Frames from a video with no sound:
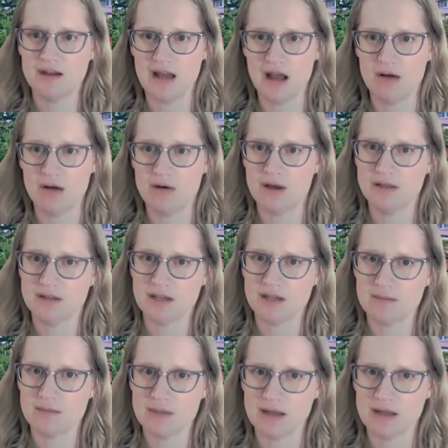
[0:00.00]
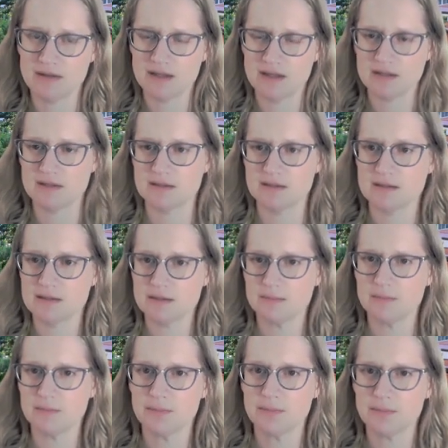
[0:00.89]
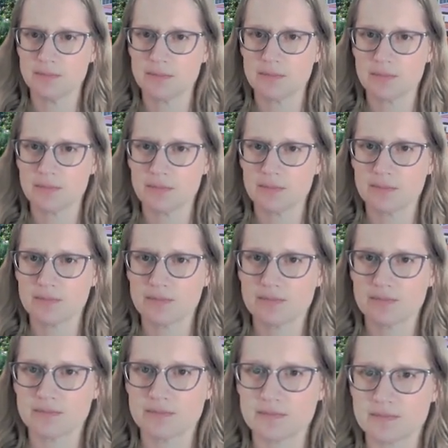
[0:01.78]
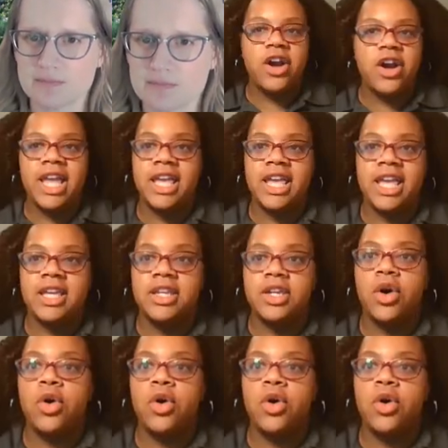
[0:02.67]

now on the email list? They are in